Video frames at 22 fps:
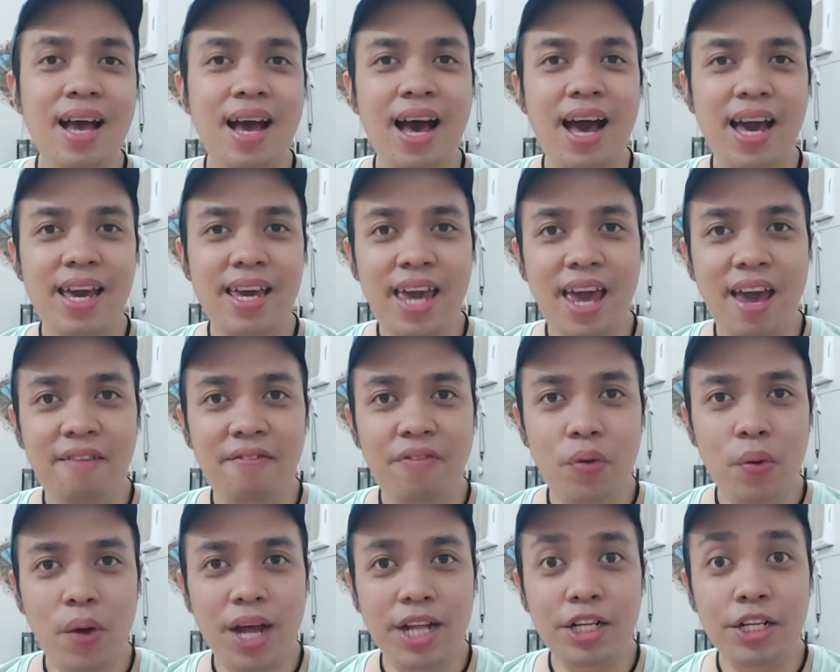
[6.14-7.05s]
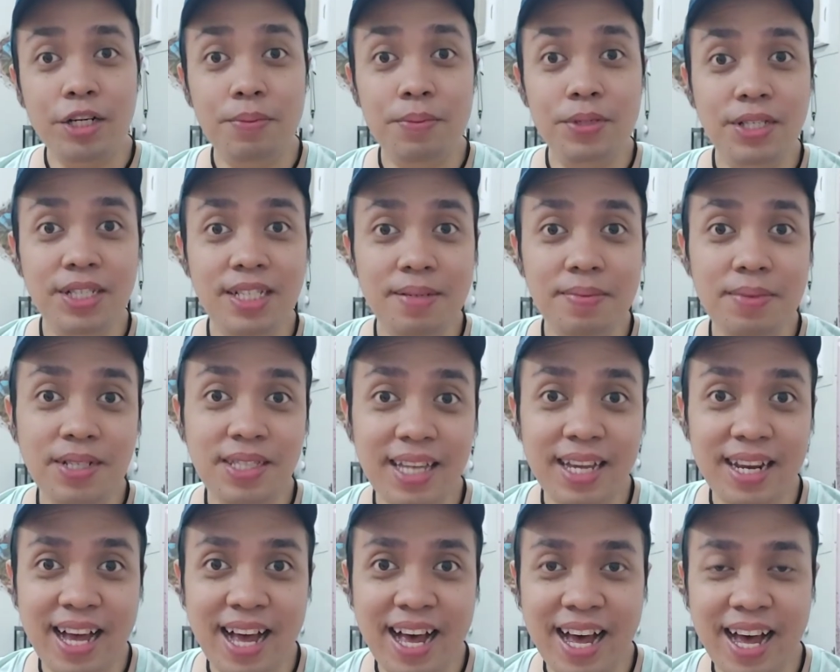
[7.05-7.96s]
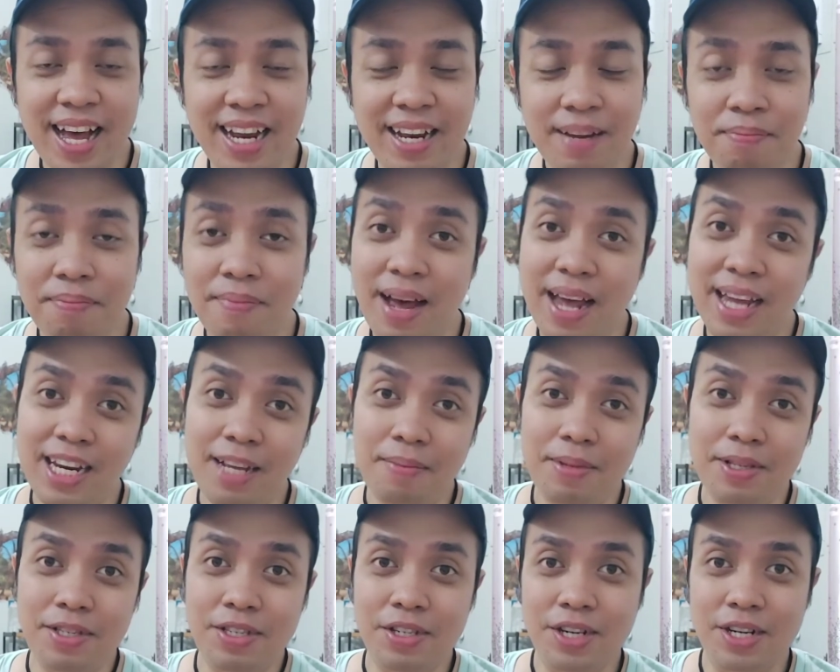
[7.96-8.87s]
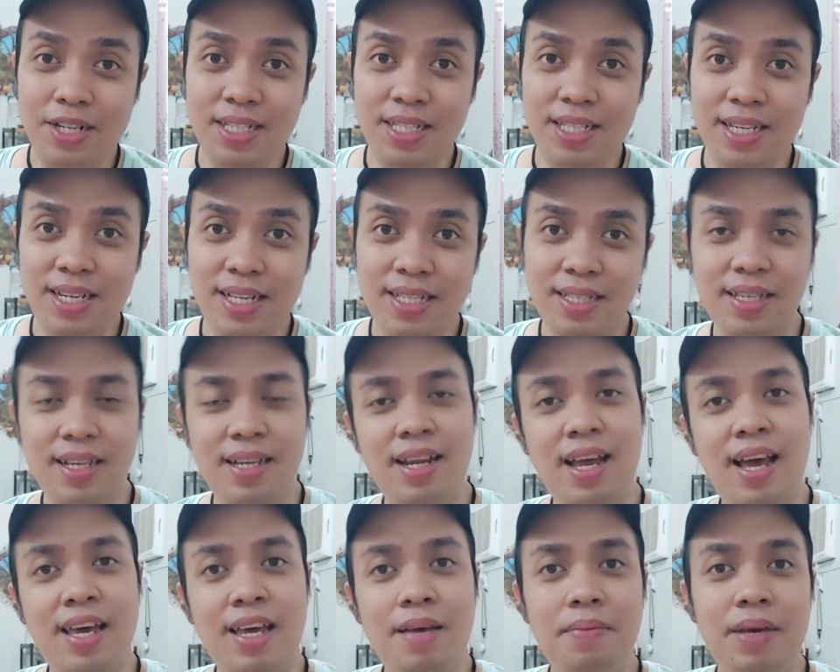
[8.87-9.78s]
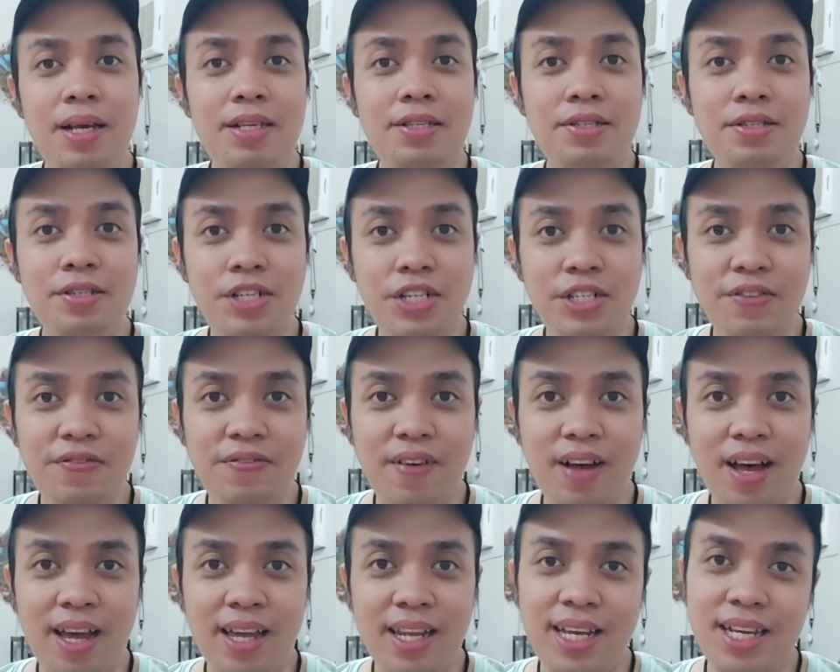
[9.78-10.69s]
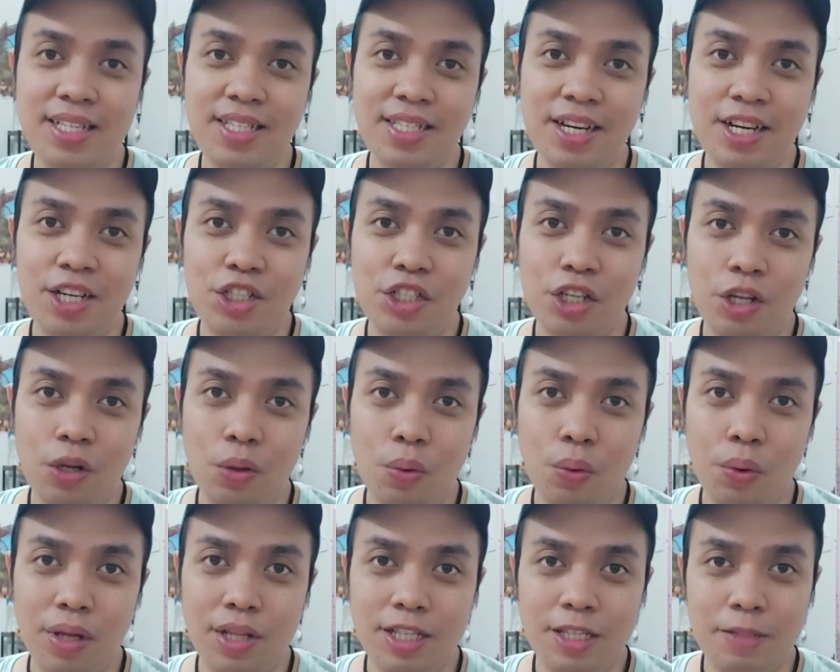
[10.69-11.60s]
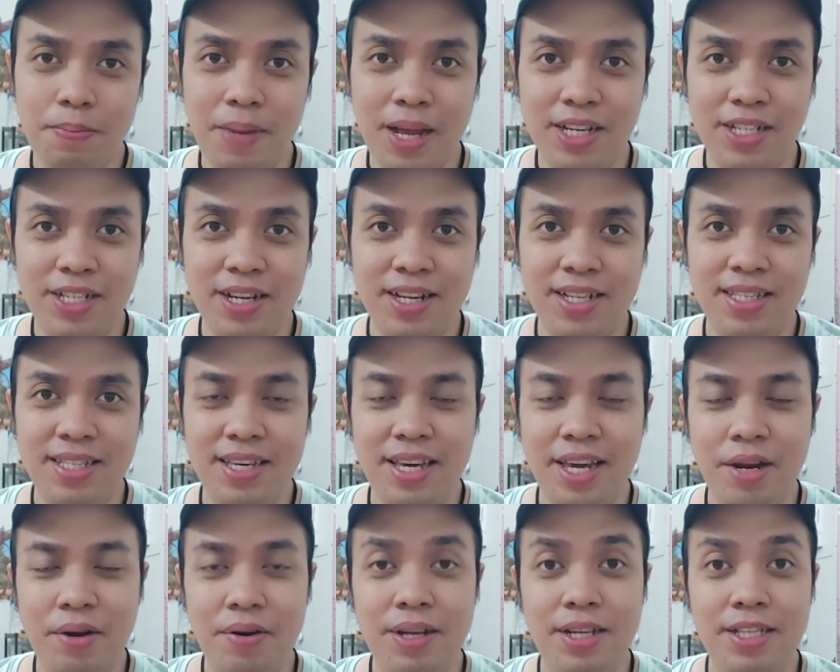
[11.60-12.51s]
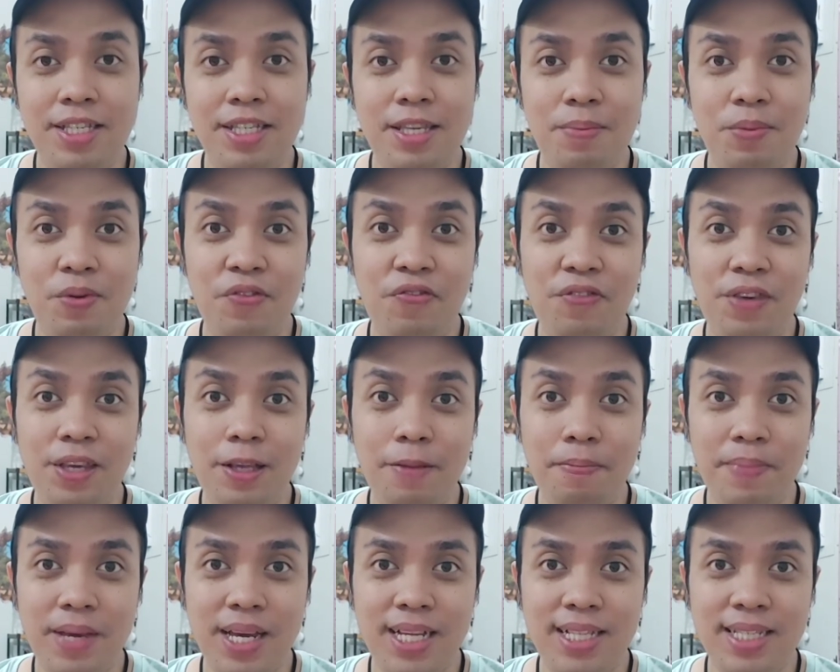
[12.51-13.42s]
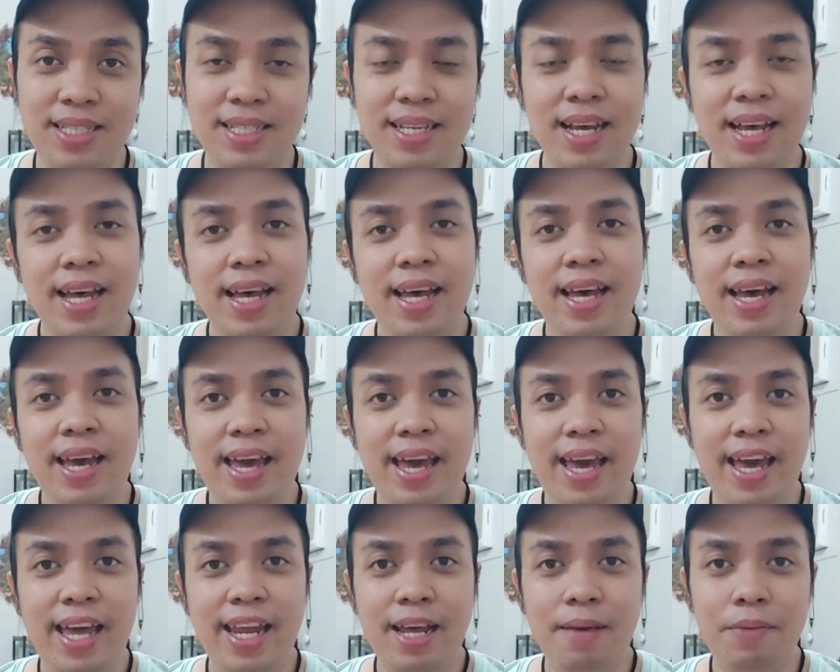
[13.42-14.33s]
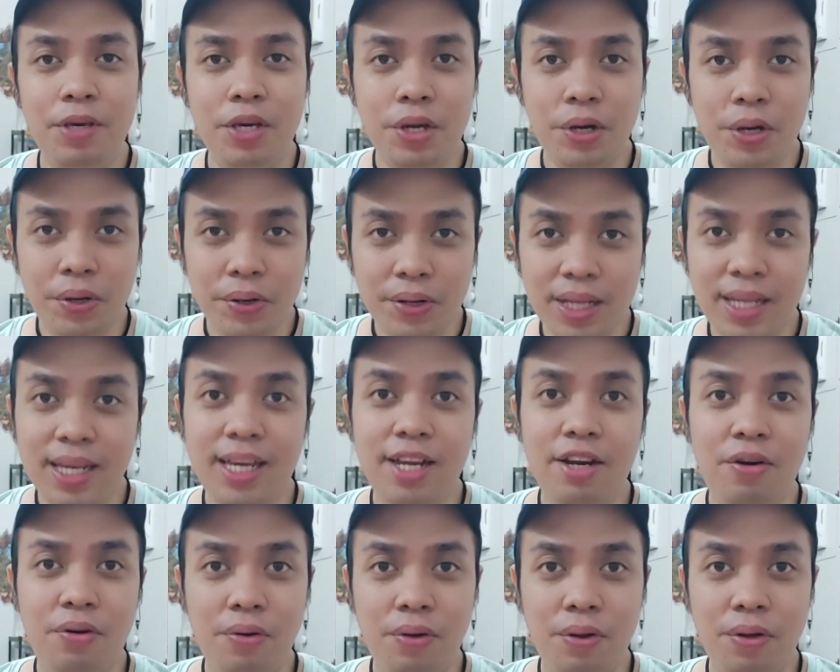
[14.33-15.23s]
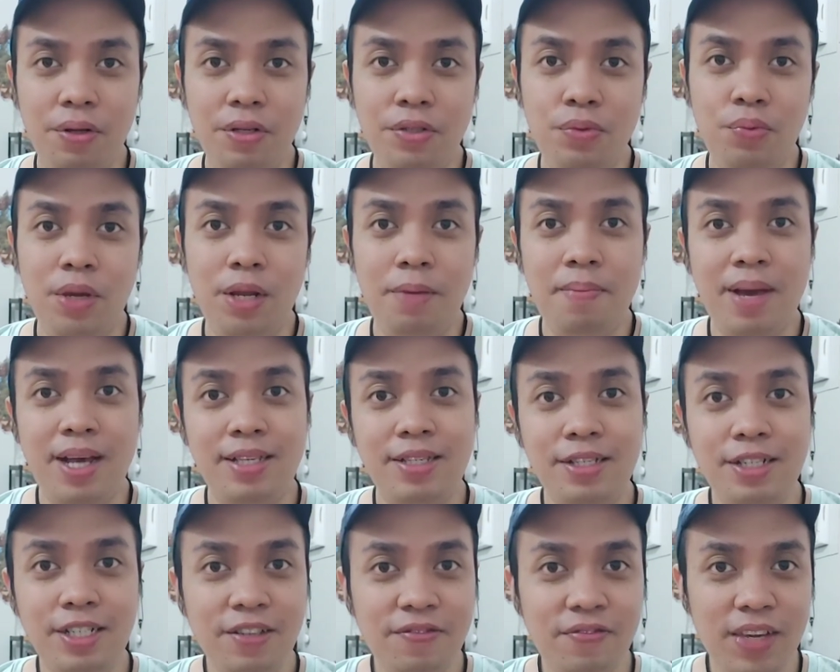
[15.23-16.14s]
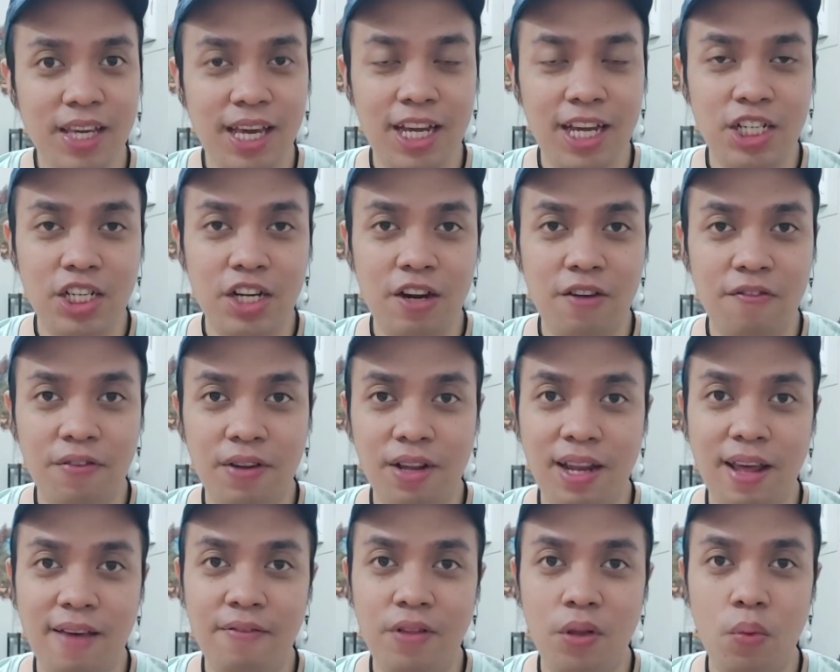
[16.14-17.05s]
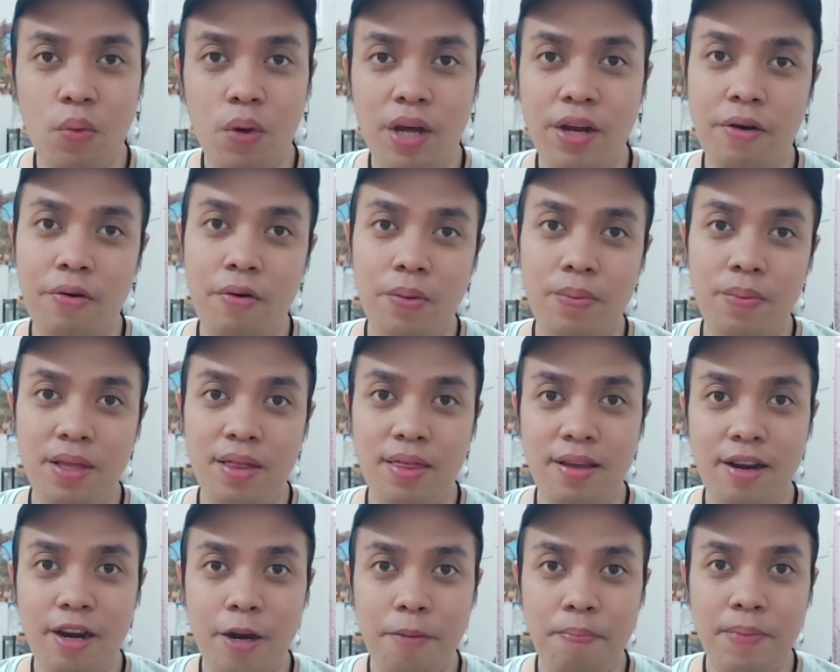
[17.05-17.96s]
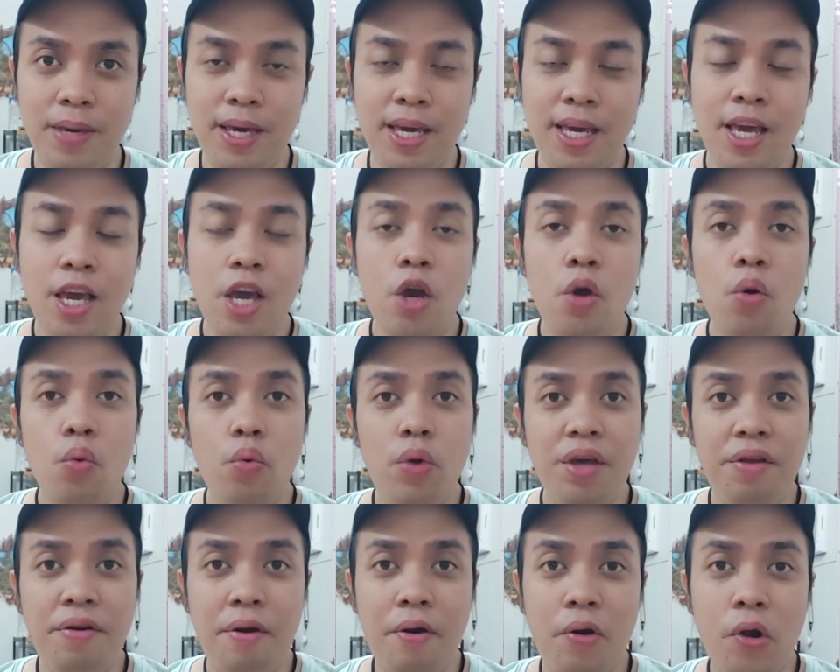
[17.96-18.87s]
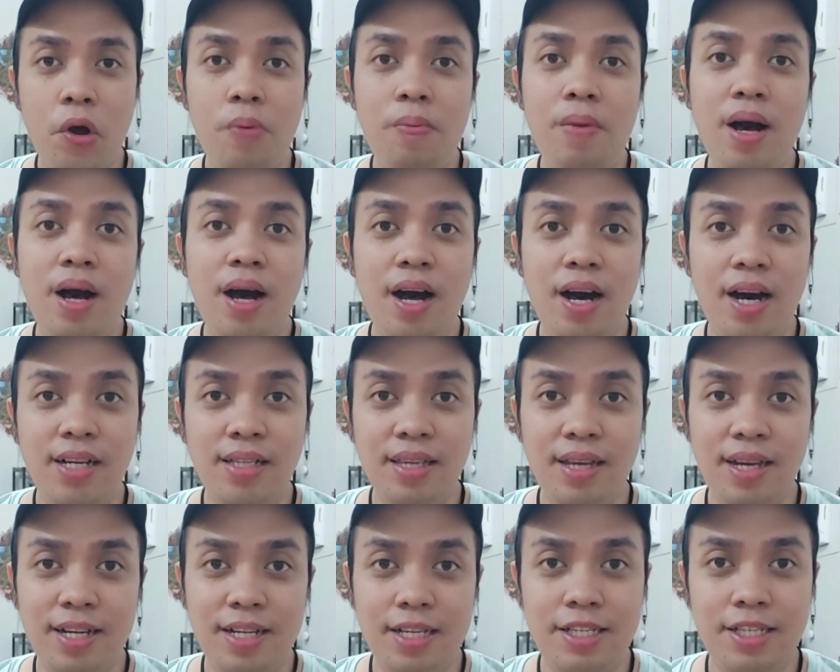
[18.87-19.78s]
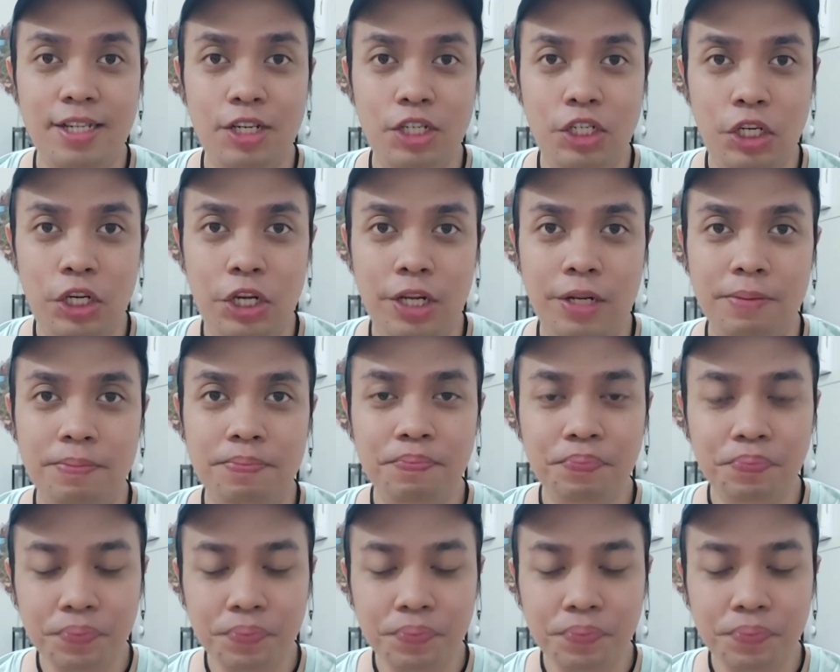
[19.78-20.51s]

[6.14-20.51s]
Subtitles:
Hi everyone, kumusta mo tanan? My name is Xerxes and I am a certified essential oil specialist here in Cebu, Philippines, and I'm currently enrolled with my certification for level 1 aromatherapy with Aromahead Institute.